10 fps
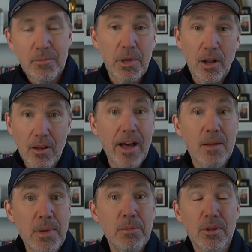but a lot
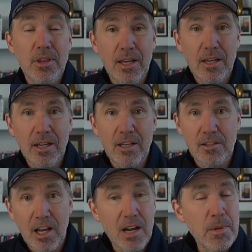of people think it is.
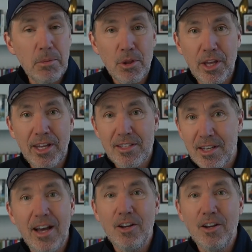A lot of people think it's cutting